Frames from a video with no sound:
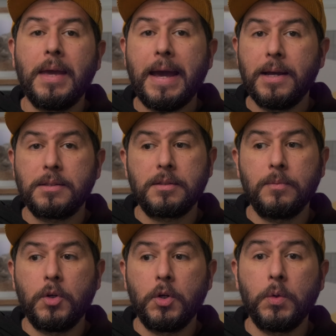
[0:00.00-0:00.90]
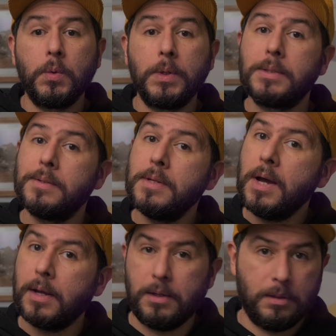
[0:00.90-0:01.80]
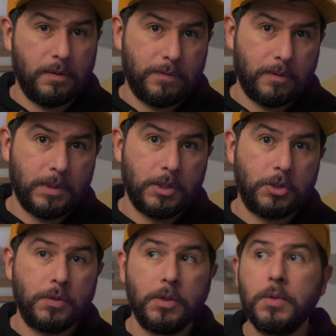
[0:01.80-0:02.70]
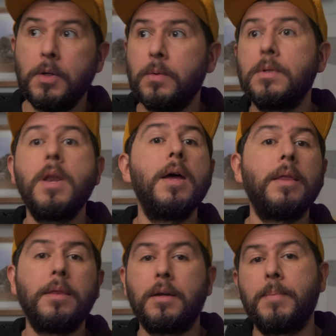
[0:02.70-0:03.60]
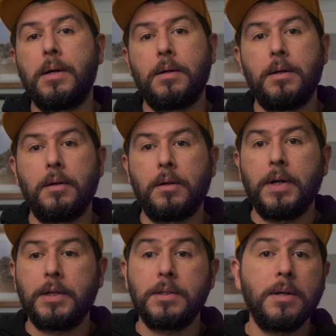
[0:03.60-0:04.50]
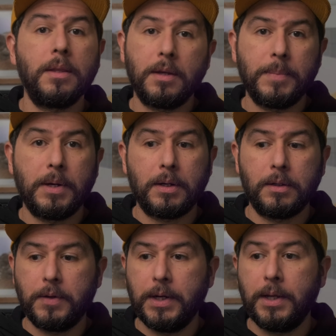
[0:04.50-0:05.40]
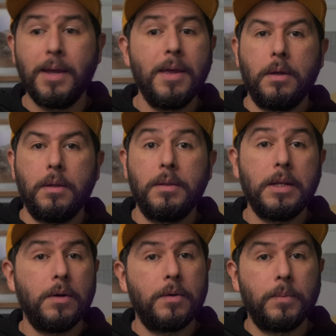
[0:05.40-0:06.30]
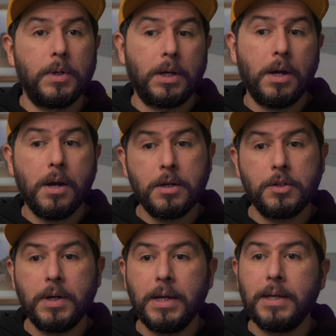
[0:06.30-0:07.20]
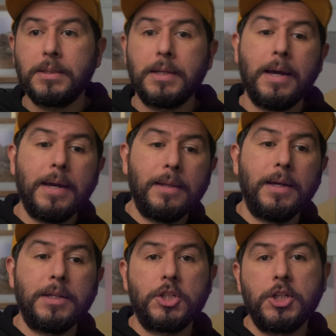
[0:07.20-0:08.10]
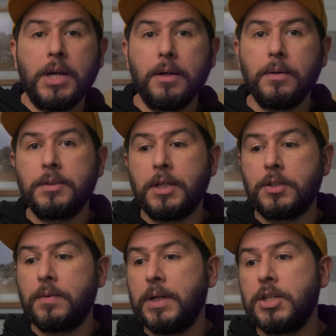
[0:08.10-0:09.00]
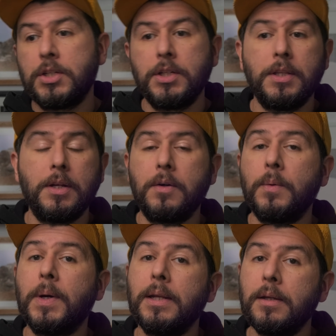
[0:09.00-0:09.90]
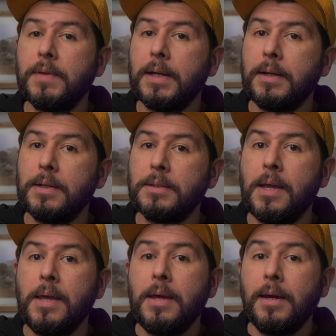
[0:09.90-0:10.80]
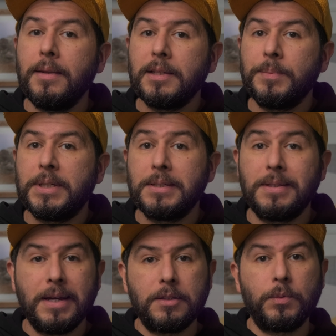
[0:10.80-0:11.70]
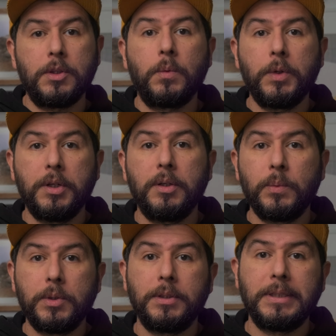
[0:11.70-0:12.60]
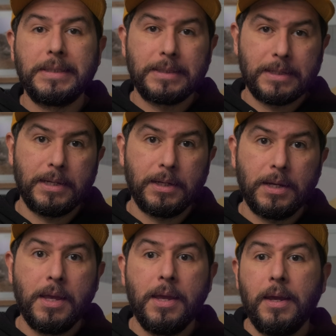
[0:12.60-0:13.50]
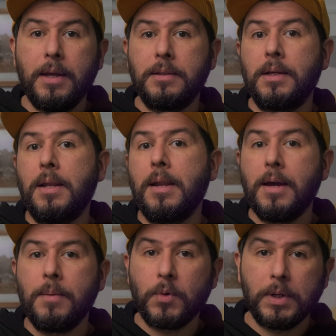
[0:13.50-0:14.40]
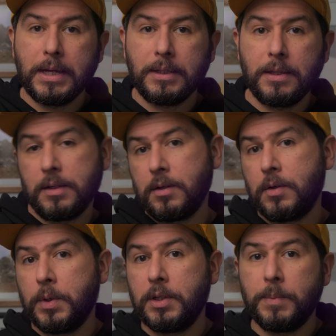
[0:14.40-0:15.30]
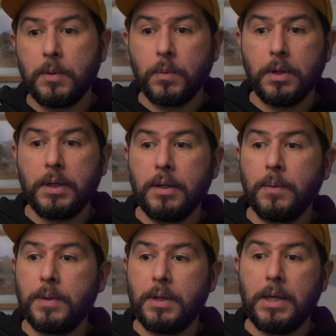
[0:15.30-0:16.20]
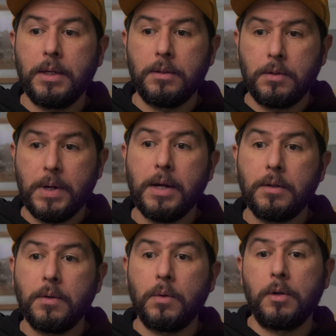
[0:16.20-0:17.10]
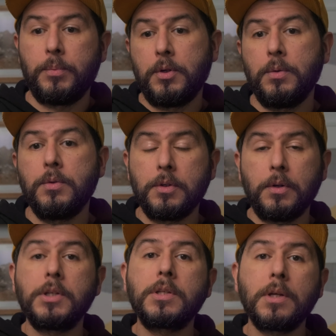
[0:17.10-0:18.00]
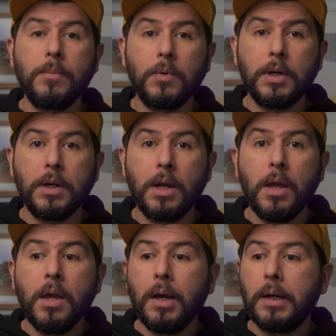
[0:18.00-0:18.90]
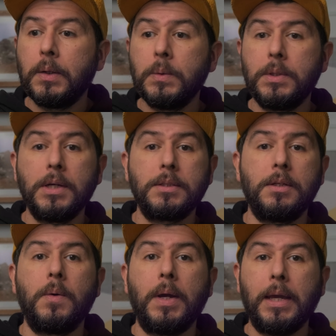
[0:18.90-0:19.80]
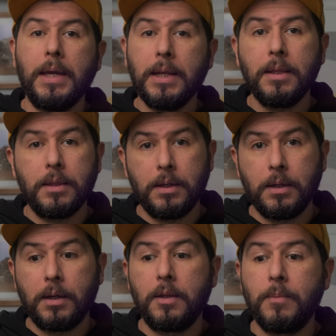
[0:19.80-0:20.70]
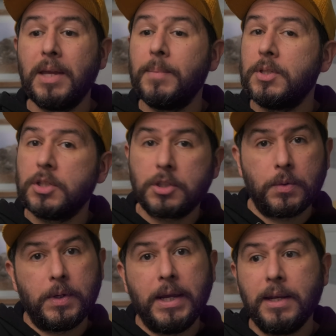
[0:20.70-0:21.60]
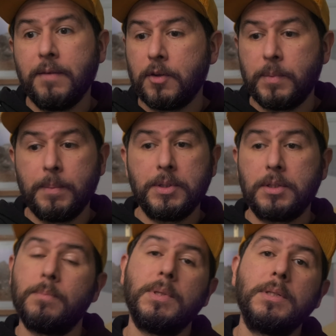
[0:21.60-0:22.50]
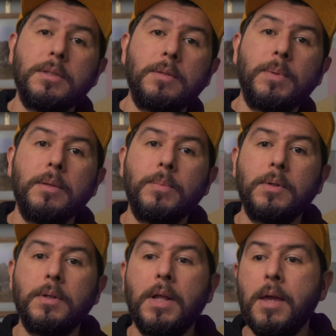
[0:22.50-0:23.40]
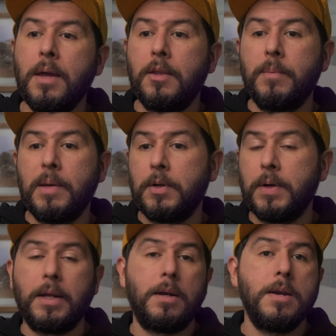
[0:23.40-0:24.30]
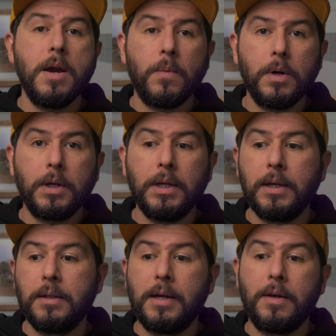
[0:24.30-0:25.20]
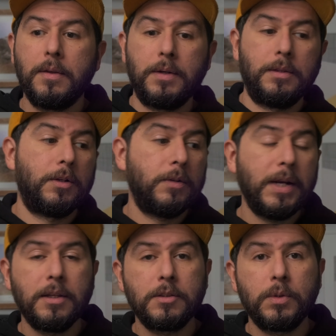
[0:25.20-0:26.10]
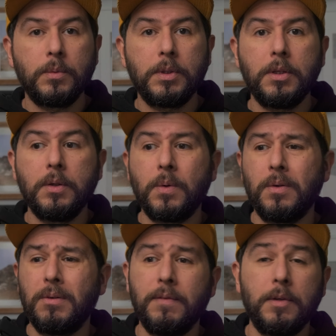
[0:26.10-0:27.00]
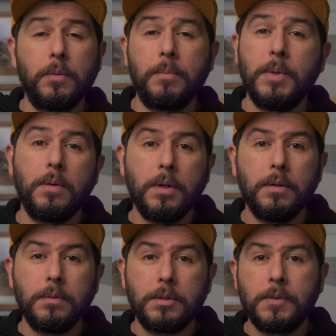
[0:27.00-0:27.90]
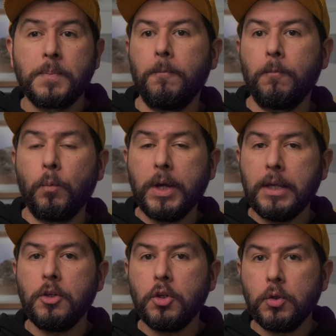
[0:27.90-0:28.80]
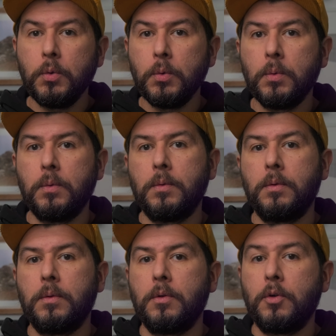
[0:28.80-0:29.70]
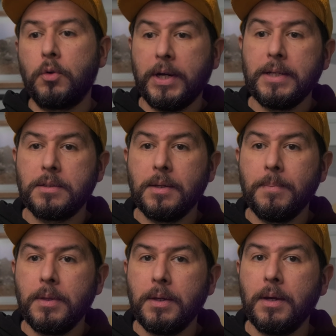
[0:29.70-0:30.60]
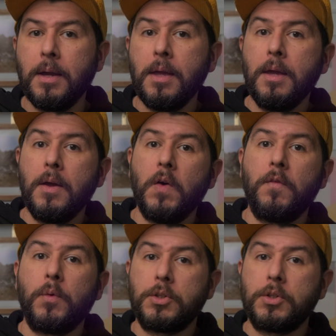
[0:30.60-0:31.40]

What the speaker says: ask someone who is not in the film industry, who knows nothing about color correction, nothing about color grading. They don't know what contrast, highlight, shadow, saturation, they don't know what any of that is. And that's because that's what the real world is like. It's a lot more likely that you're going to be working with a director or a producer or someone who doesn't know anything. They're maybe just creative, they're maybe just business people, they may be great at networking and now they're in the grading suite with you, or they're giving you remote notes. When you grade something for